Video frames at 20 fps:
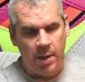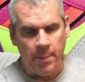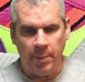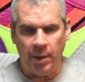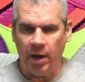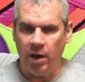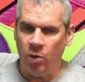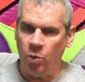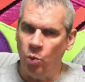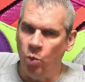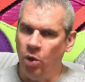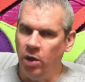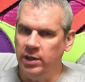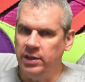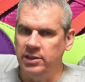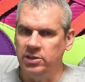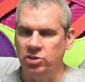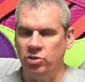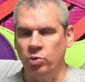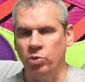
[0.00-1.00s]
Part
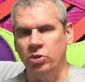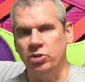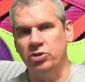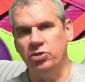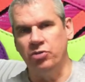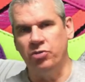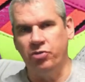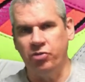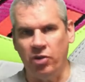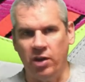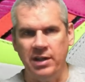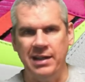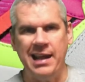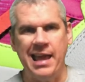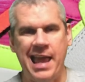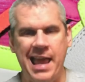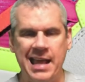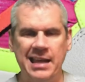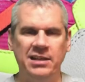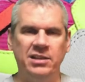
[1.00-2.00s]
one is towards the front
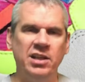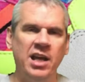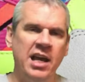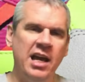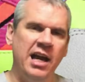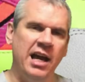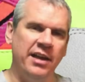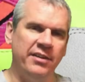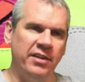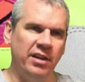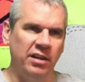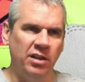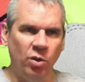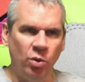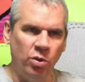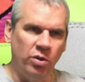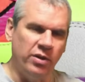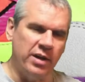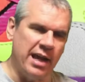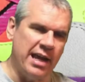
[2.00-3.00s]
end and the
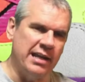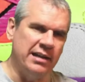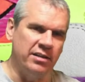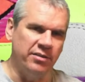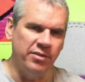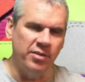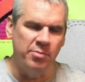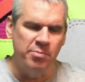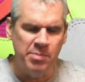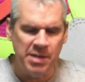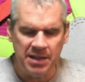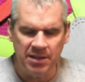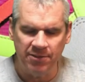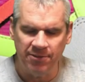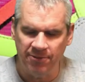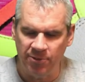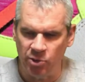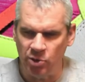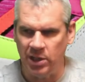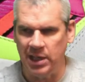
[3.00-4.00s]
lower end of the
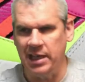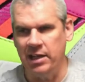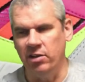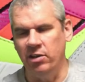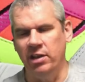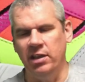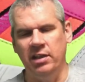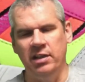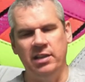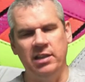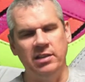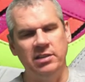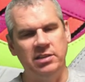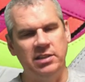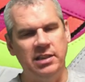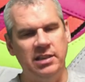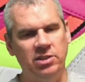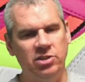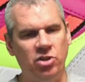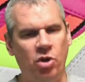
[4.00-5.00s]
midfoot area. You can
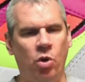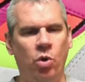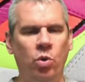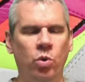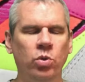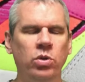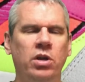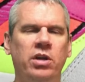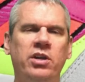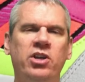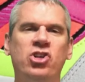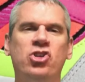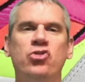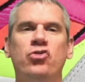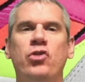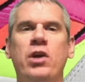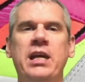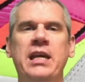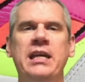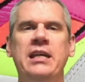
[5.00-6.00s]
see there's a whole lot of
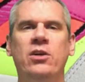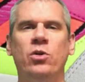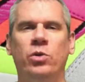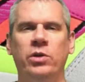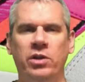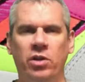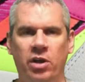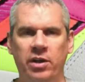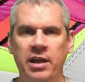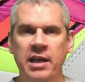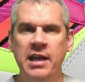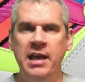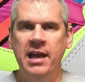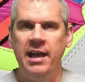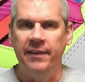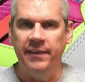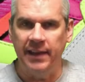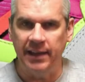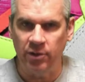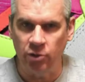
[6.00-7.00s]
gray going on,
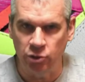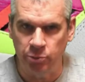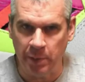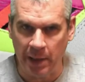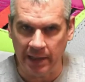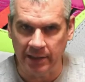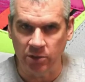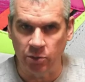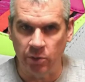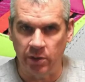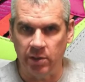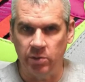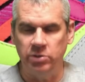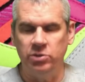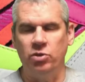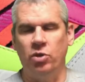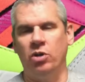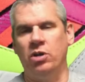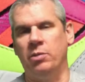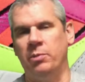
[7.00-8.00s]
and that goes back to what I was
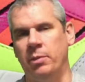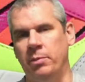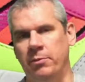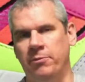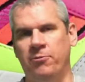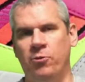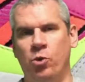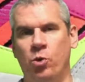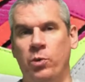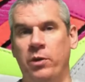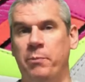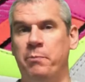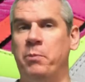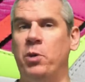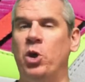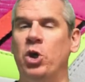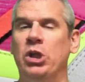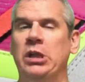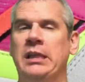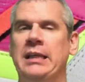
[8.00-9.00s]
talking about before with
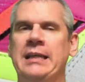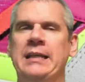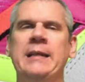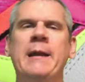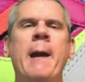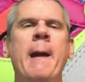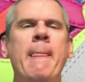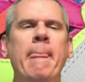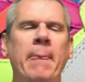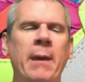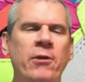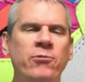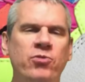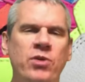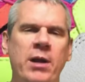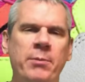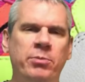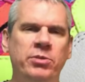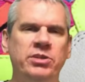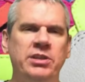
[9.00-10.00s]
Berlin and
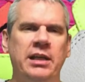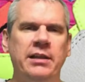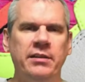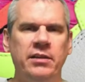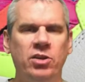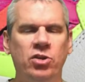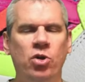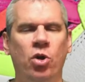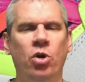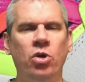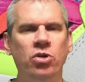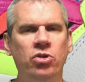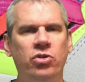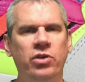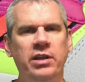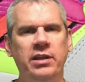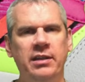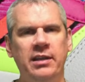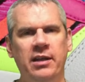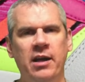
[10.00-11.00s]
representing the
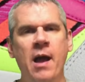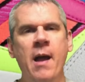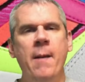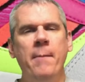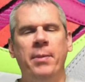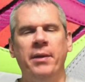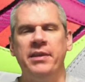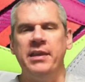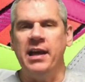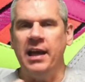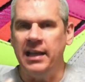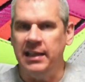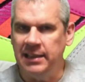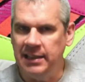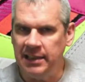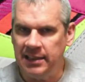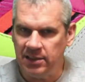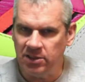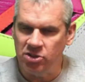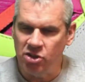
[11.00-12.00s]
concrete there. But the
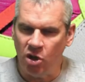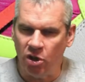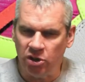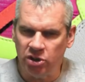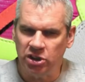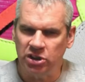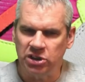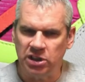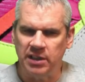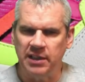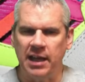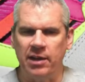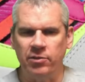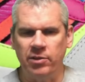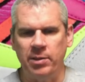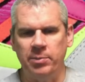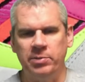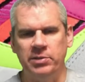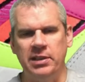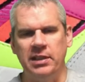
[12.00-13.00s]
idea is not just that that
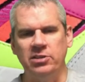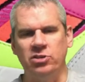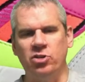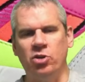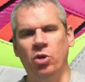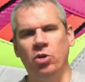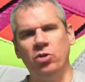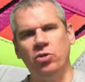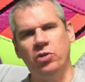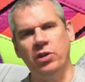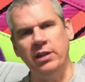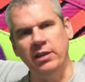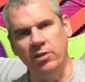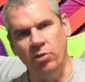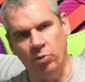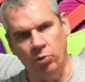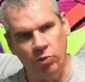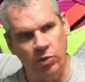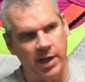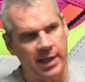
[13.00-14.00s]
represents concrete,
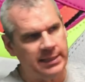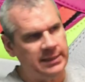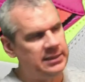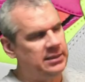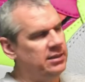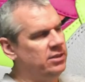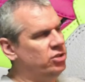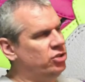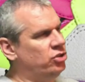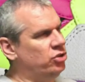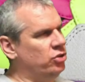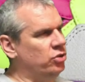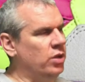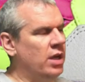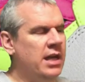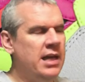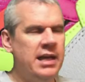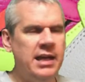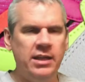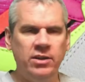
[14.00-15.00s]
the rest of the shoe
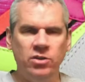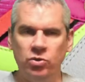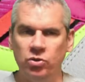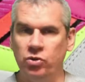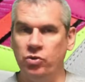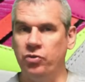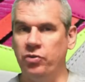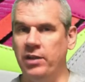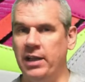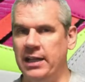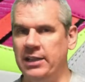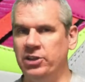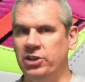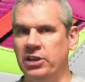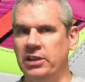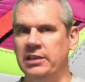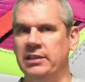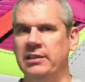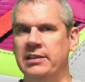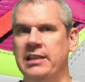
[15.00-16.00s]
in those
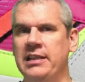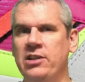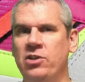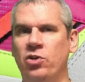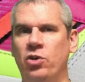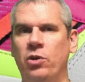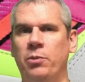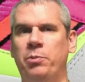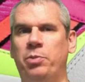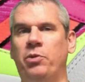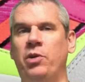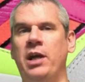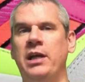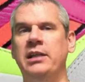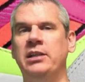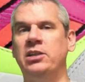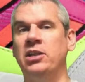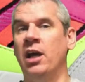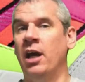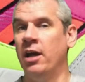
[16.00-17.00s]
flashy neon
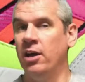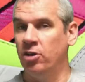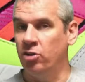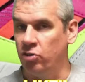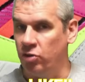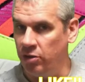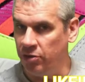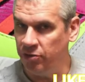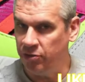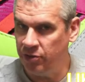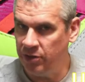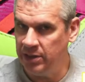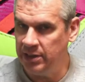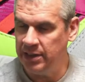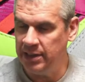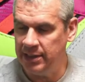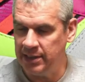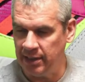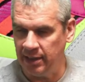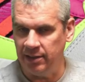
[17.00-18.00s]
bright
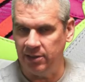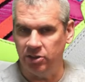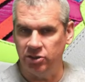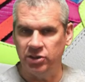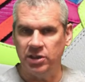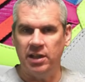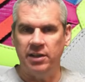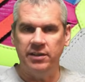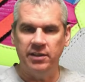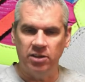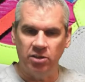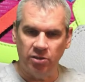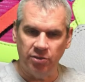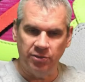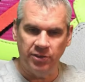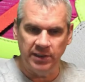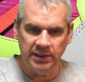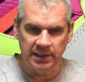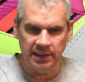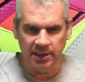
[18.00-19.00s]
graffiti colors are the
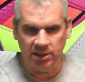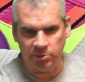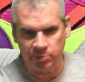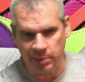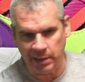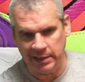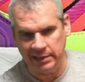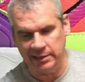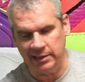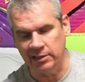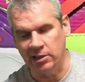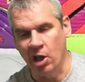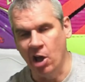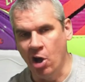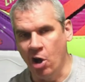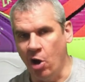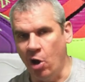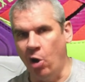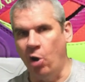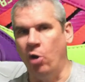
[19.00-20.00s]
graffiti that's painted
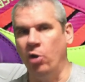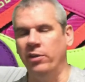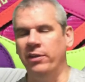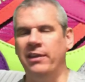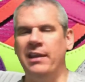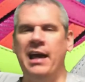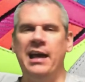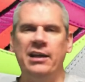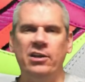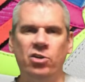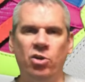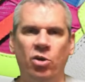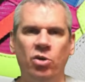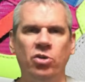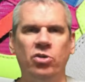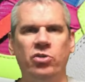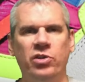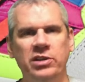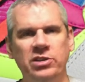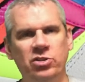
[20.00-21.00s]
on that
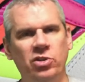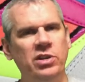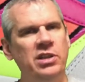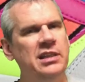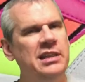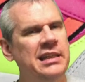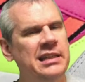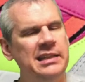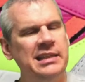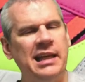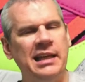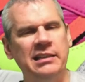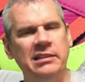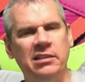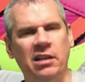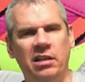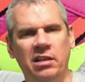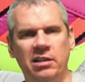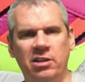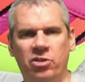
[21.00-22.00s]
concrete. So you need that
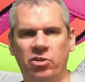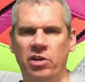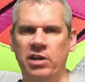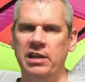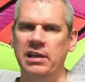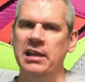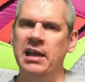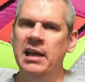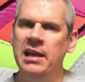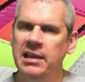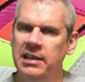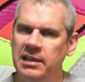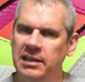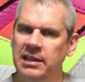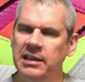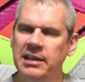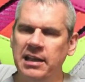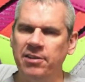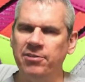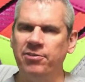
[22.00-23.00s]
dull gray, you
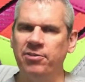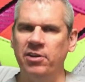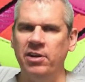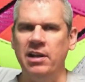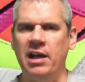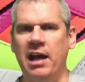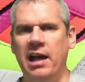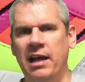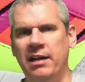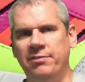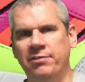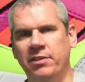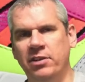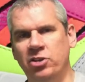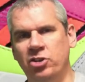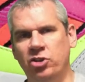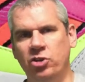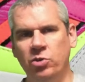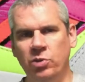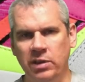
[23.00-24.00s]
need that front half of the
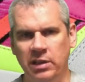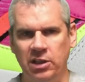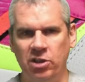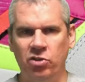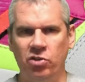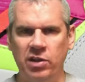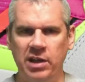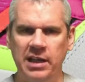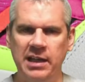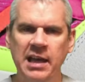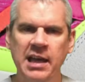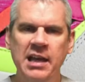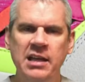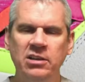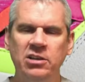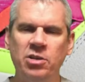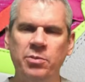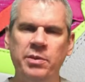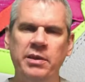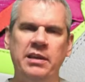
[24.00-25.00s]
shoe in the gray
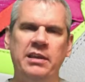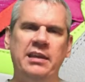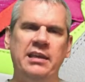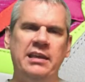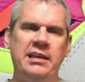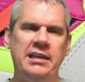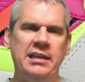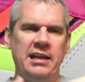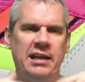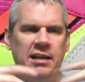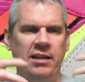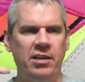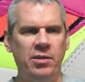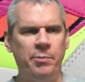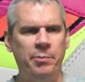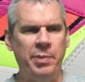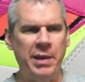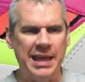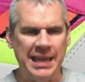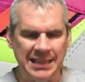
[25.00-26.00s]
to be the
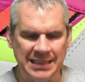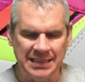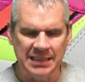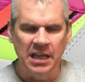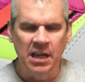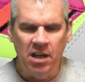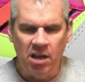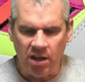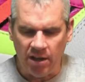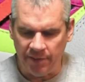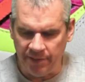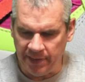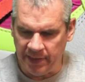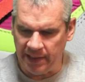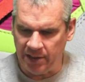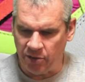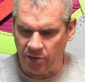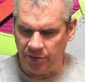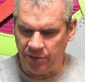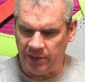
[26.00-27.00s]
base of the
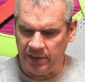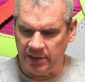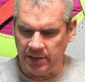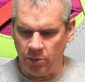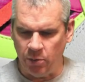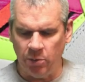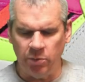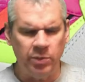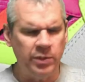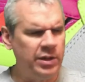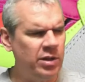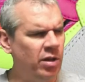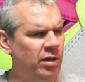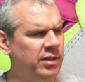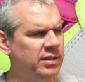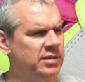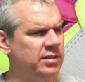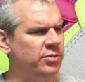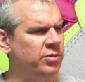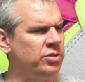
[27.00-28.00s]
graffiti. What would we
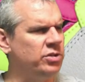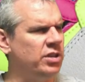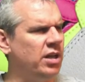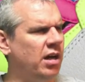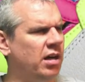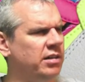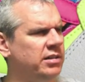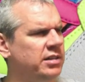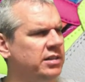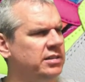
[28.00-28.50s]
call this if it was art?